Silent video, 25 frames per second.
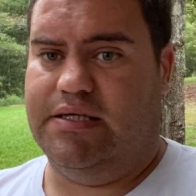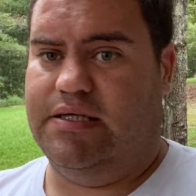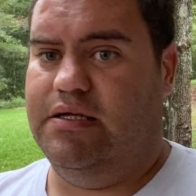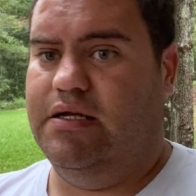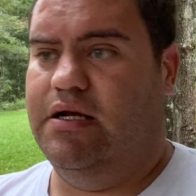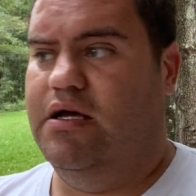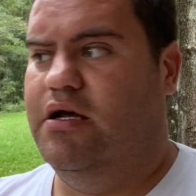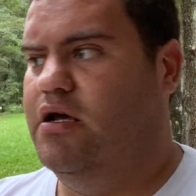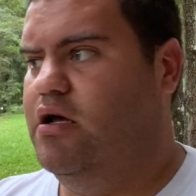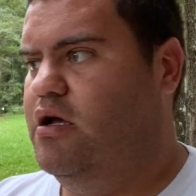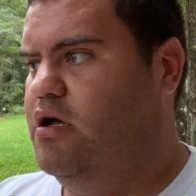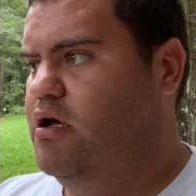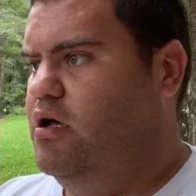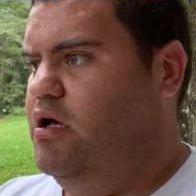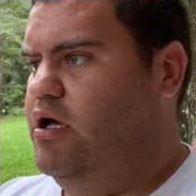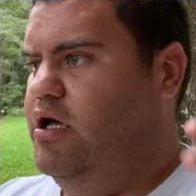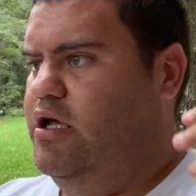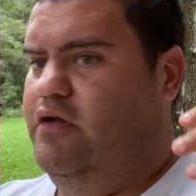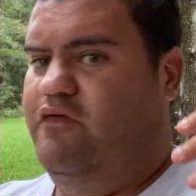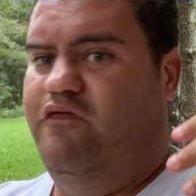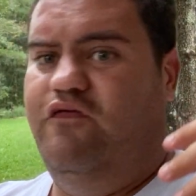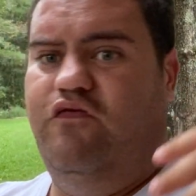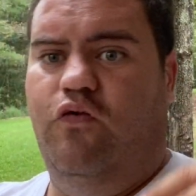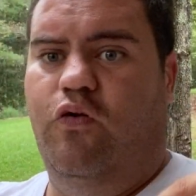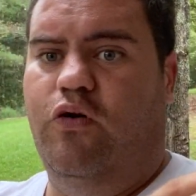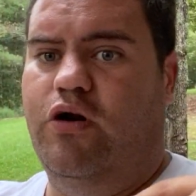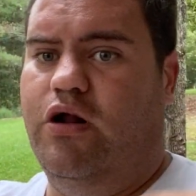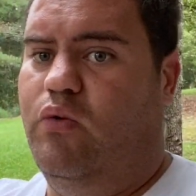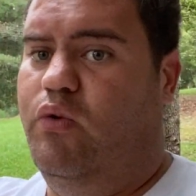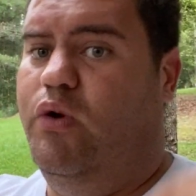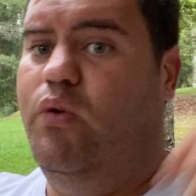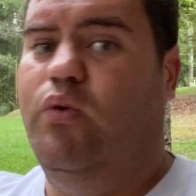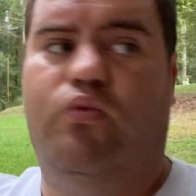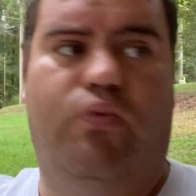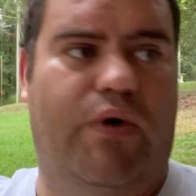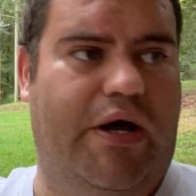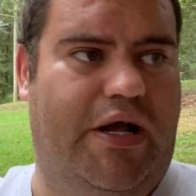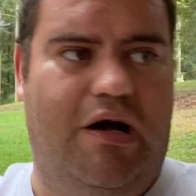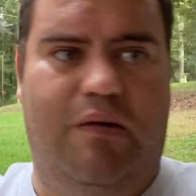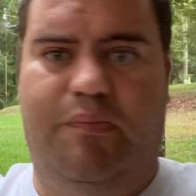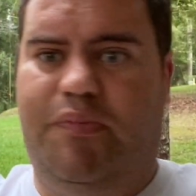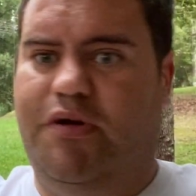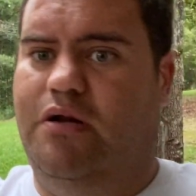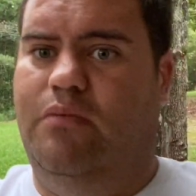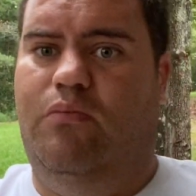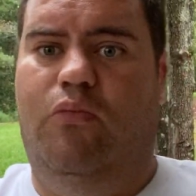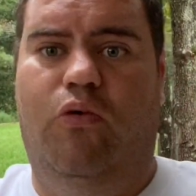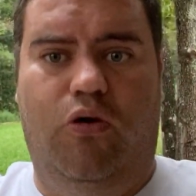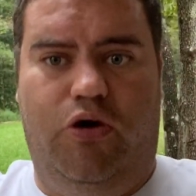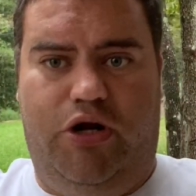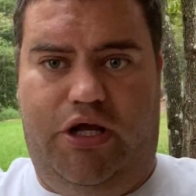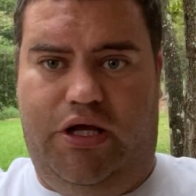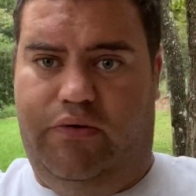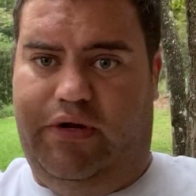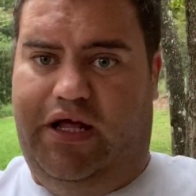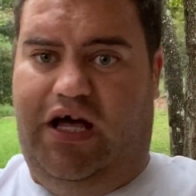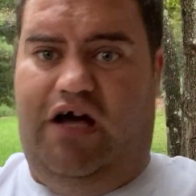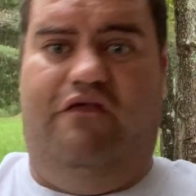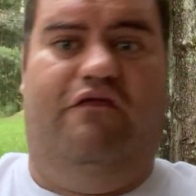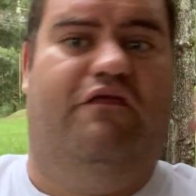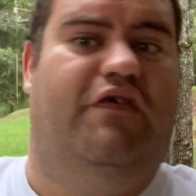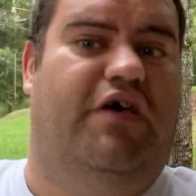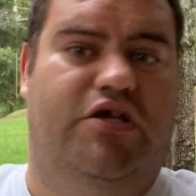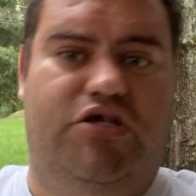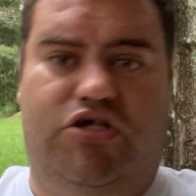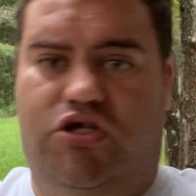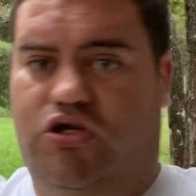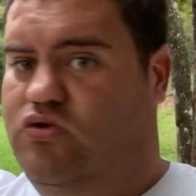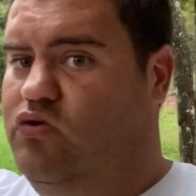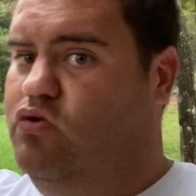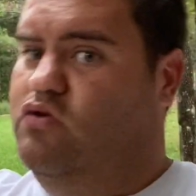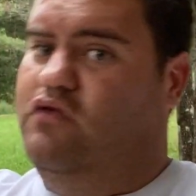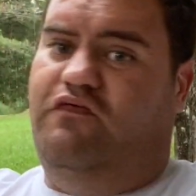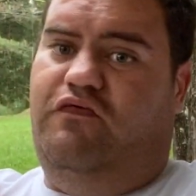And in Florida, we would wake up in the morning and have things to do.